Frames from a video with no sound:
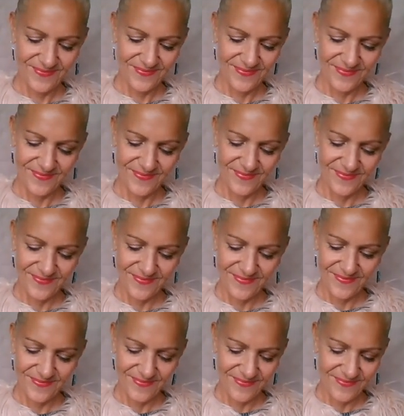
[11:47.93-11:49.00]

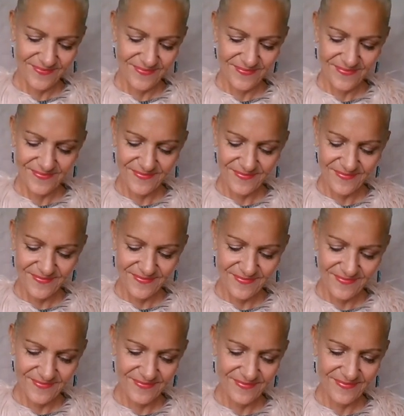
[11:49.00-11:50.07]

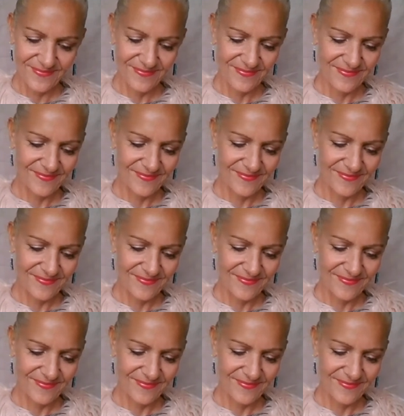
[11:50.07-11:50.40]
Nothing is said.